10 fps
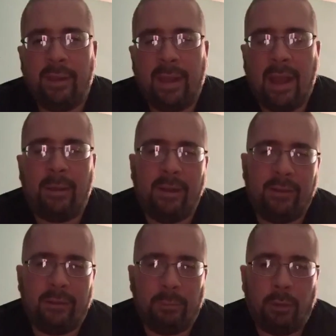that
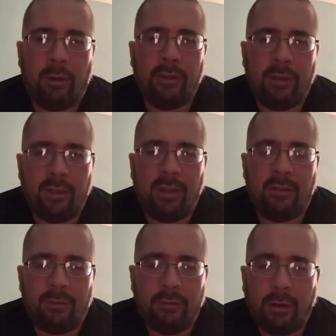is the ball that you
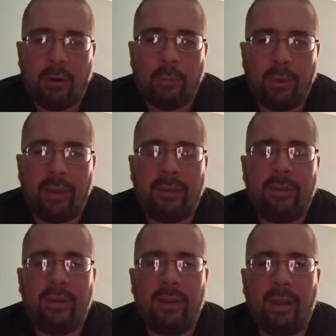need to start
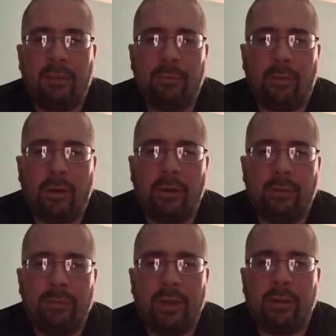with as far
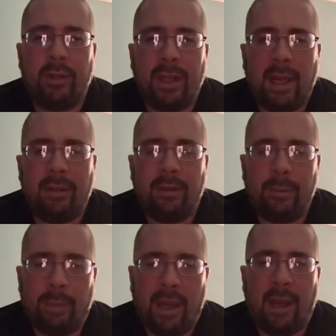as figuring out
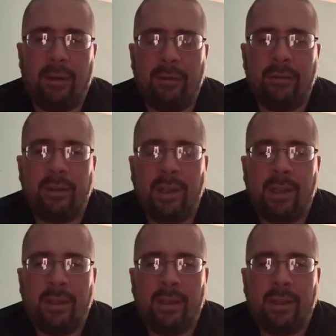the patterns.